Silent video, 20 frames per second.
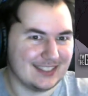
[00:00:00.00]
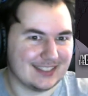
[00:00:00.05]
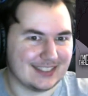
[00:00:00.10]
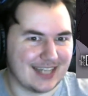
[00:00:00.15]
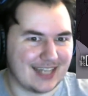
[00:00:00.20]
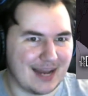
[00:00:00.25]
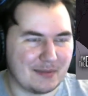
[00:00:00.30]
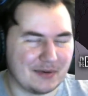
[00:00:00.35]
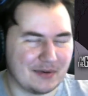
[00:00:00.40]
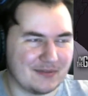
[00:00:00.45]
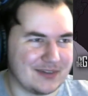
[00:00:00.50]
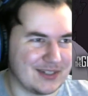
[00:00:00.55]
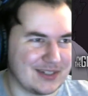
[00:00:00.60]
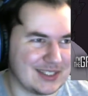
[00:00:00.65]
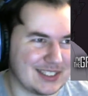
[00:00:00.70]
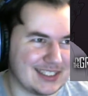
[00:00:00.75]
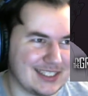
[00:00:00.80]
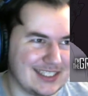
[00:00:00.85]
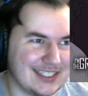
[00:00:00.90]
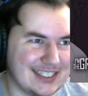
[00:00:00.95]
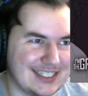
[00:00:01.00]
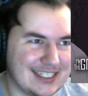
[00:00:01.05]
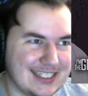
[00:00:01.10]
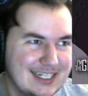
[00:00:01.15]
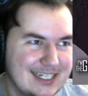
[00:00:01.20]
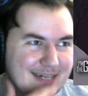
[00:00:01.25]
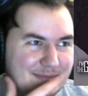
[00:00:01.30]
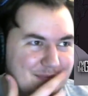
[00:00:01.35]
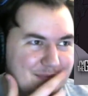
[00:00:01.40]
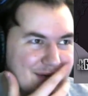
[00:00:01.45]
I'm a virgin. Yeah,
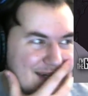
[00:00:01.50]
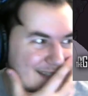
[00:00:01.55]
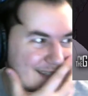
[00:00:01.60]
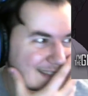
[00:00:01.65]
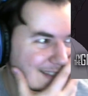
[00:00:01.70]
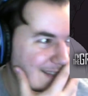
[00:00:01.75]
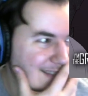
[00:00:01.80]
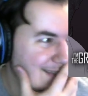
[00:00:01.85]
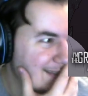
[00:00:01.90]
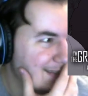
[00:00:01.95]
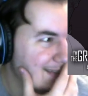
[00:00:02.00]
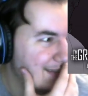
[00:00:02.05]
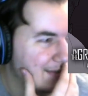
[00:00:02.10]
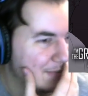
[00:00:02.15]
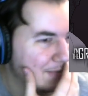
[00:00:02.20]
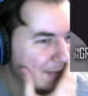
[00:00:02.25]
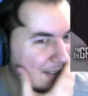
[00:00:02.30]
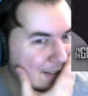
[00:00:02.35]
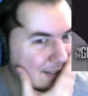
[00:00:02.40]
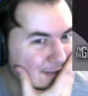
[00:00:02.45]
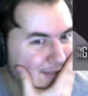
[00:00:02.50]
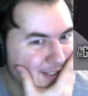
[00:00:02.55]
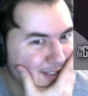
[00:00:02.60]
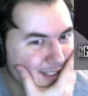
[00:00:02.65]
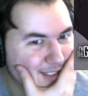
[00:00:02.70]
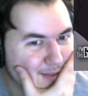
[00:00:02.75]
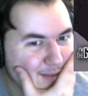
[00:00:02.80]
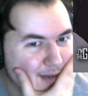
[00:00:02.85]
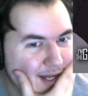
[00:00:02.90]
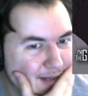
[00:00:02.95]
I'm pregnant. 3 dudes
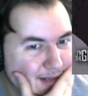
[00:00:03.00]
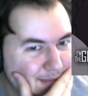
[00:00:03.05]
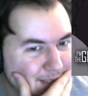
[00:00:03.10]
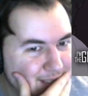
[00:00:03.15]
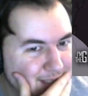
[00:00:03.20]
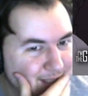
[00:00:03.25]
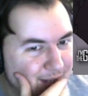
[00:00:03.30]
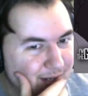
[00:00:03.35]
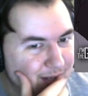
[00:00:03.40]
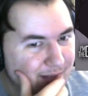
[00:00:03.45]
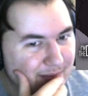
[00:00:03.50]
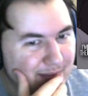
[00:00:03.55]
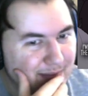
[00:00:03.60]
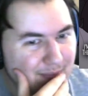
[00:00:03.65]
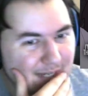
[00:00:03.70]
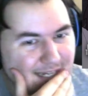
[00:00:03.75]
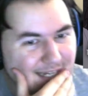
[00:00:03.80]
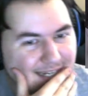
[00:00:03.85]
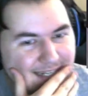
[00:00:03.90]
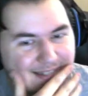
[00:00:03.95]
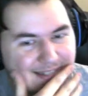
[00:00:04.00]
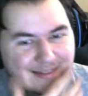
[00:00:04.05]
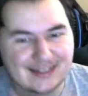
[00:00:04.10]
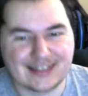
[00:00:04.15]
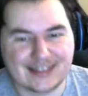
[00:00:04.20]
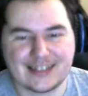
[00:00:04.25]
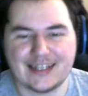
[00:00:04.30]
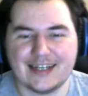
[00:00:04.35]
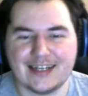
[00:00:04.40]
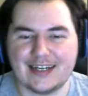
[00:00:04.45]
just randomly showed up to my house.
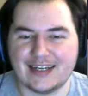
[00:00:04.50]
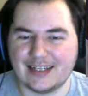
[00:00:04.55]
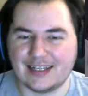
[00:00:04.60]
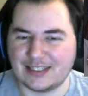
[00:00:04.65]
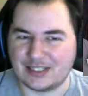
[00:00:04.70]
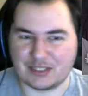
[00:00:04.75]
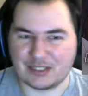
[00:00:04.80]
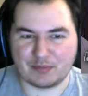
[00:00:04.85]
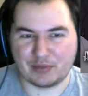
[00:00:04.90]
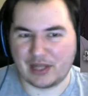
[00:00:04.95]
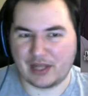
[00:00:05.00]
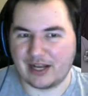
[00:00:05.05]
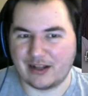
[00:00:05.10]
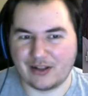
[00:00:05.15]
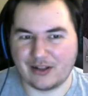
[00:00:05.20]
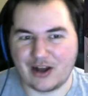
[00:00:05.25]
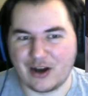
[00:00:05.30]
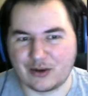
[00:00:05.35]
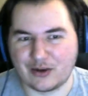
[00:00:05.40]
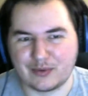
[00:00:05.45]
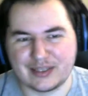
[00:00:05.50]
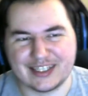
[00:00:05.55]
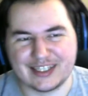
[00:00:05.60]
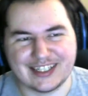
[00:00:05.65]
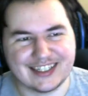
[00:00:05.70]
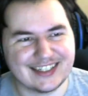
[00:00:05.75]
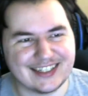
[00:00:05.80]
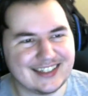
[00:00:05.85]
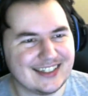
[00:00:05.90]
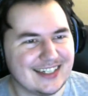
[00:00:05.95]
Just play along with
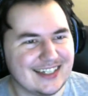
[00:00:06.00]
it.